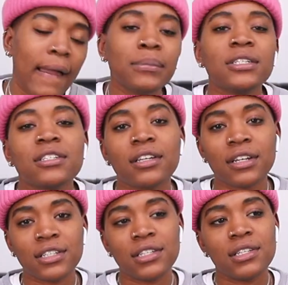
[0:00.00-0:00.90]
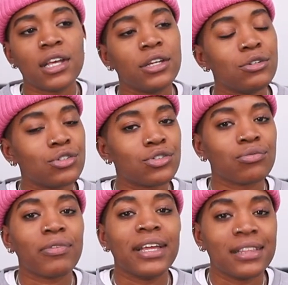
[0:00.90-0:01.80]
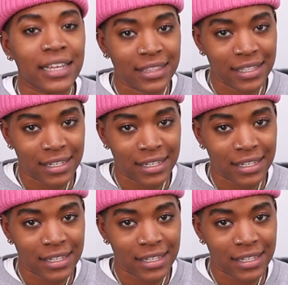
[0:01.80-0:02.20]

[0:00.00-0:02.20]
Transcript: I'm just gonna tell you straight like